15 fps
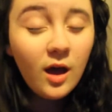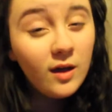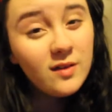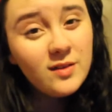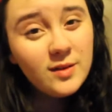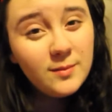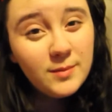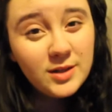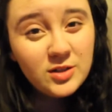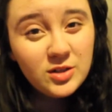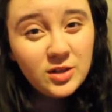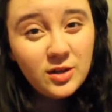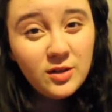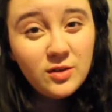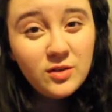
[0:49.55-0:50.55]
Also make
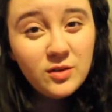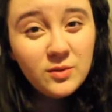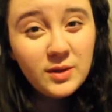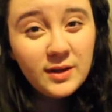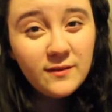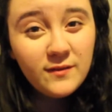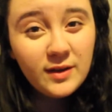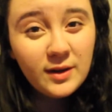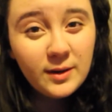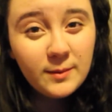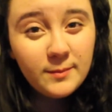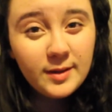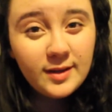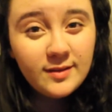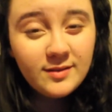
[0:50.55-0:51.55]
sure you use your ring
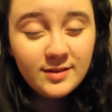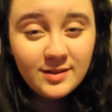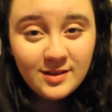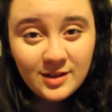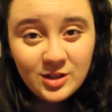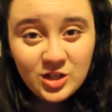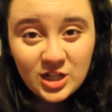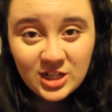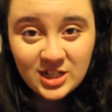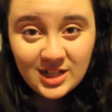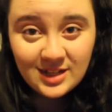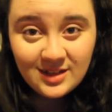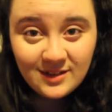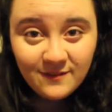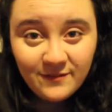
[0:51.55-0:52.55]
finger because it's the
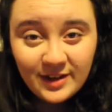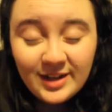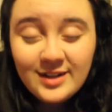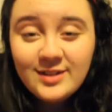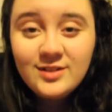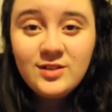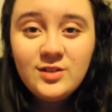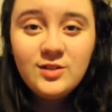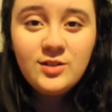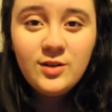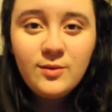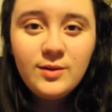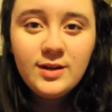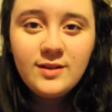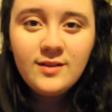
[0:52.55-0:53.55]
gentlest of fingers and you
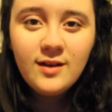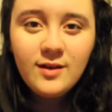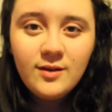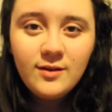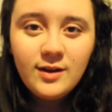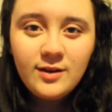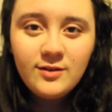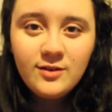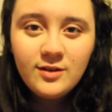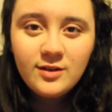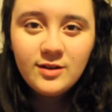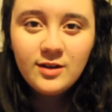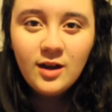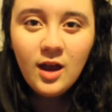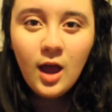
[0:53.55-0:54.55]
don't want to tug around
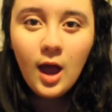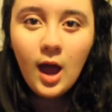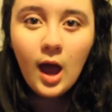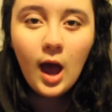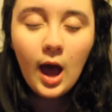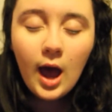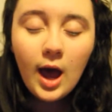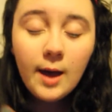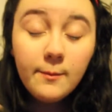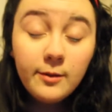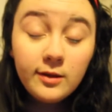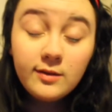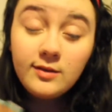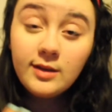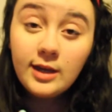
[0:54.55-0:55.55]
your
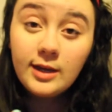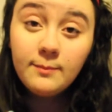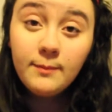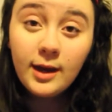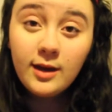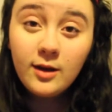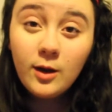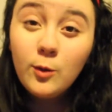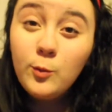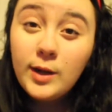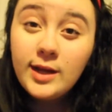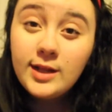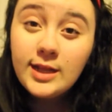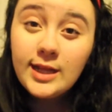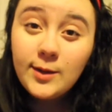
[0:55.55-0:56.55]
eyeball skin, make it all
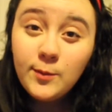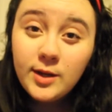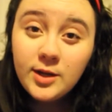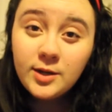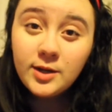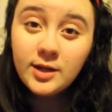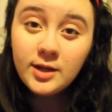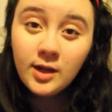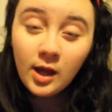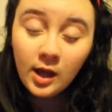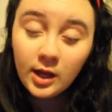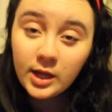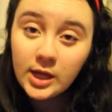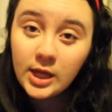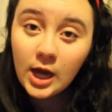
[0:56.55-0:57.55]
wrinkly when you're a
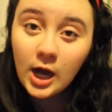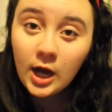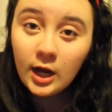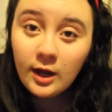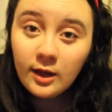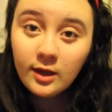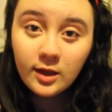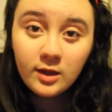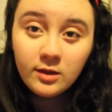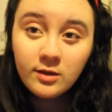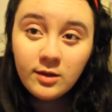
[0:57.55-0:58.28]
young